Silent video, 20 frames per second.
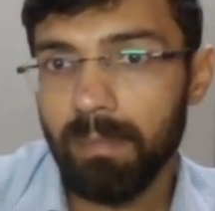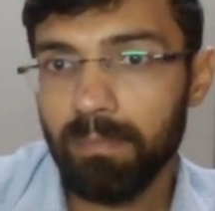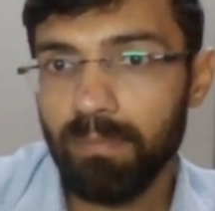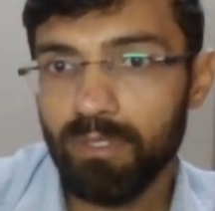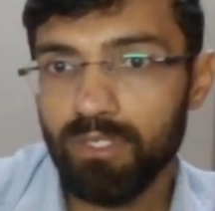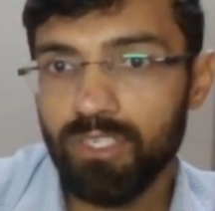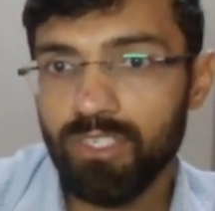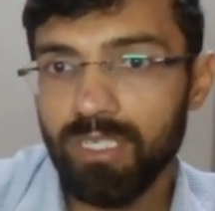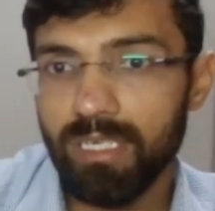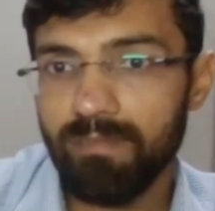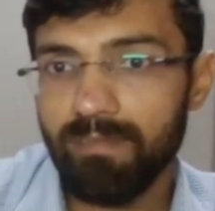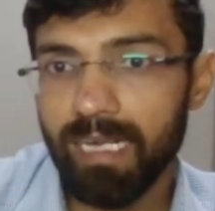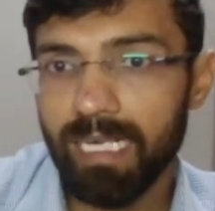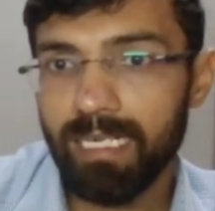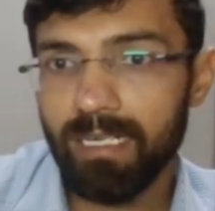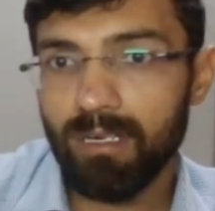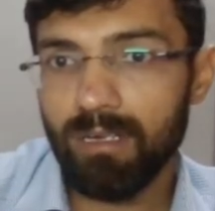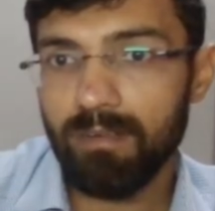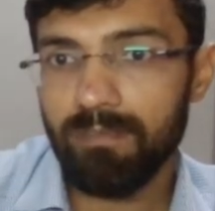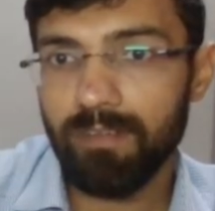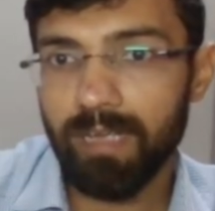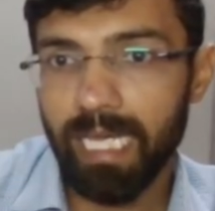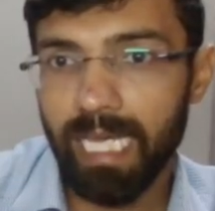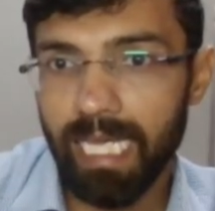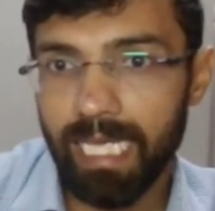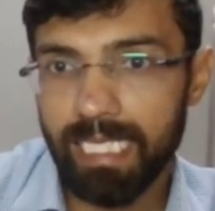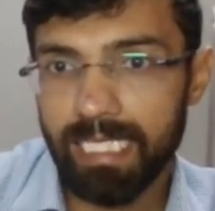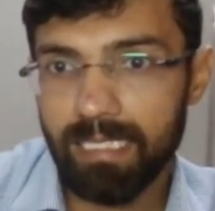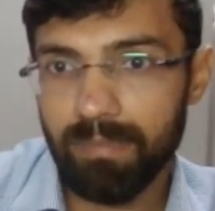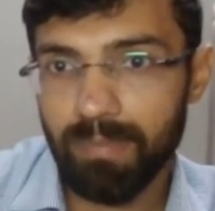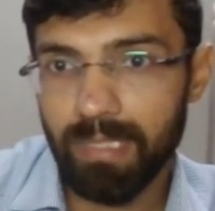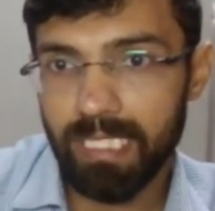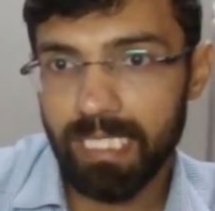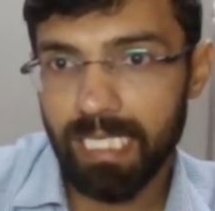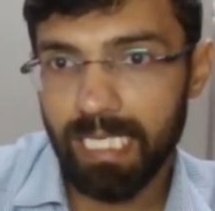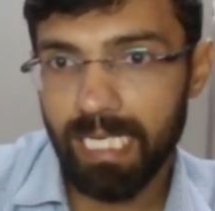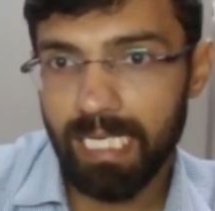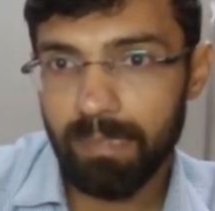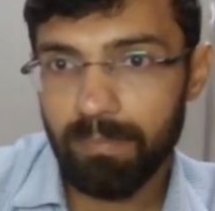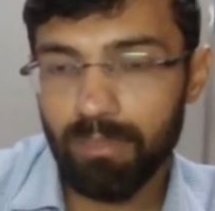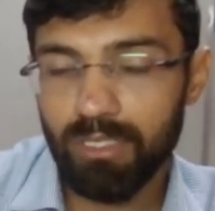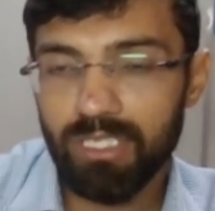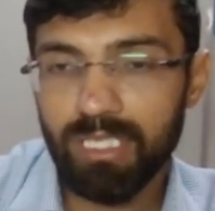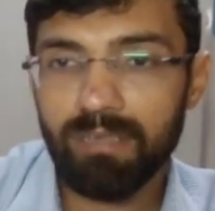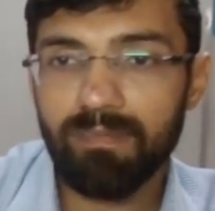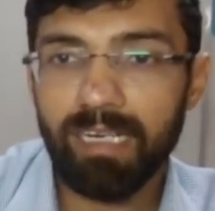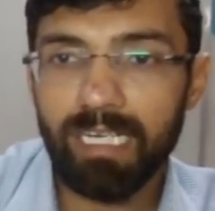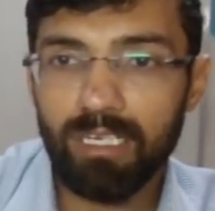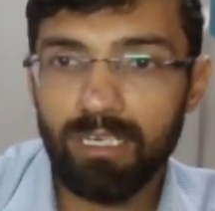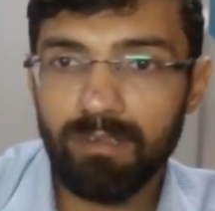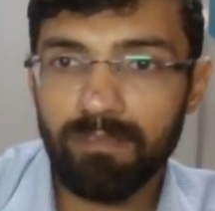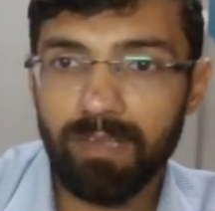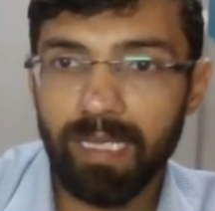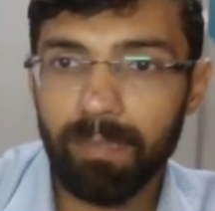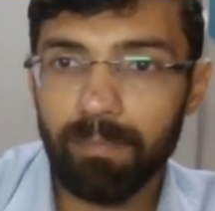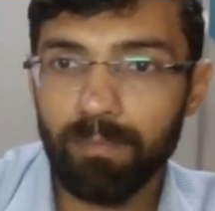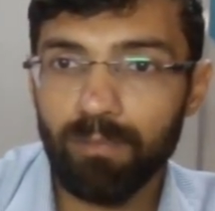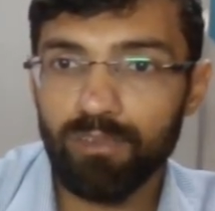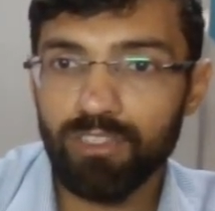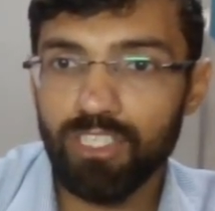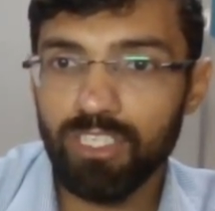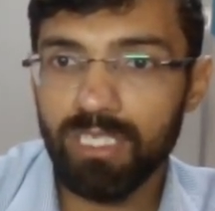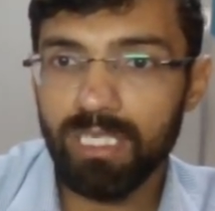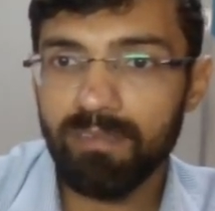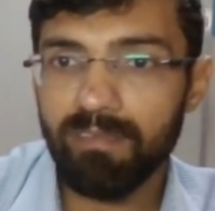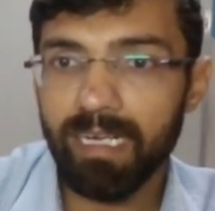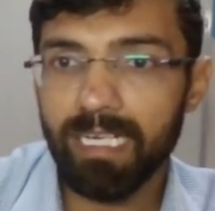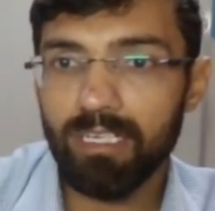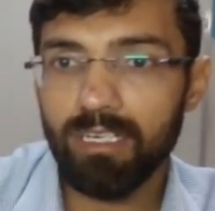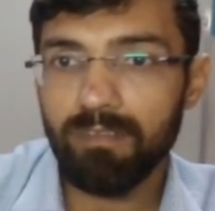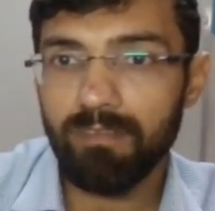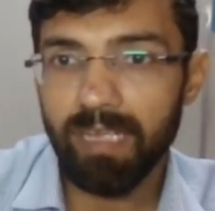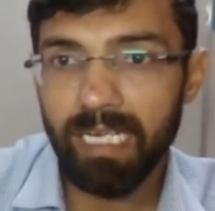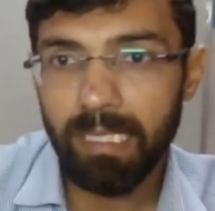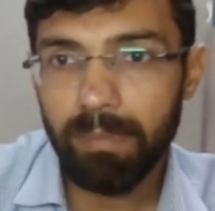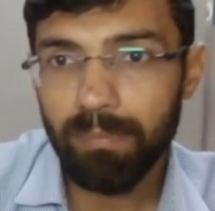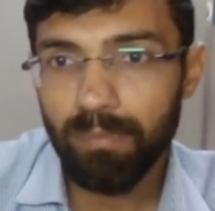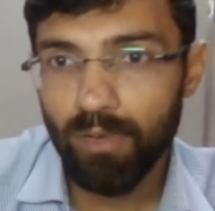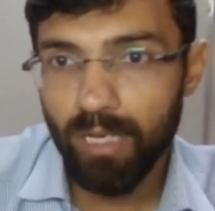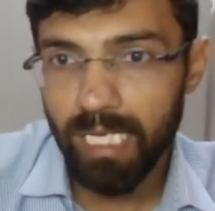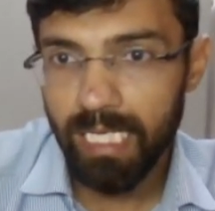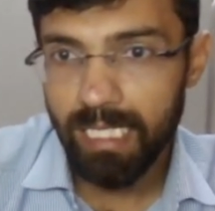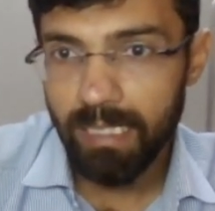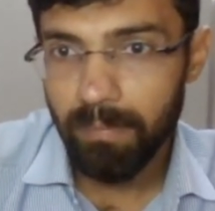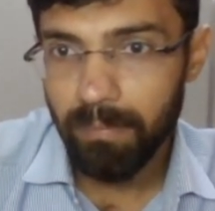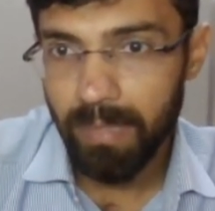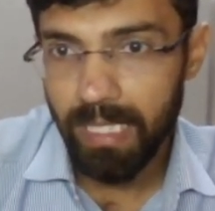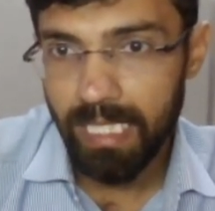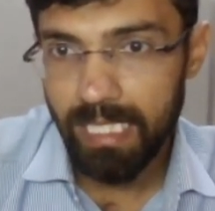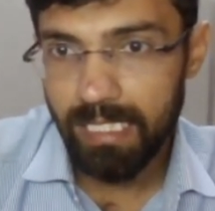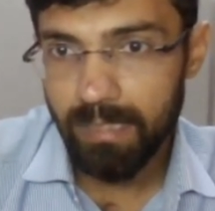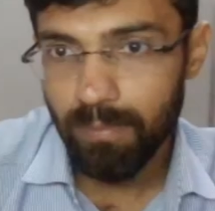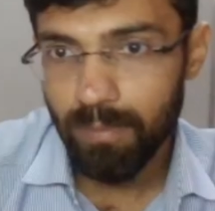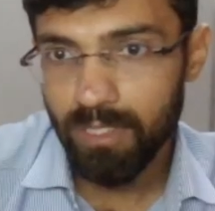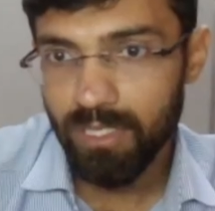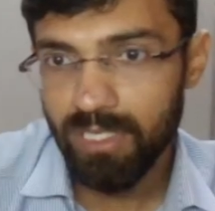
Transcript: Position vector of x, basically. Position vector of any point means,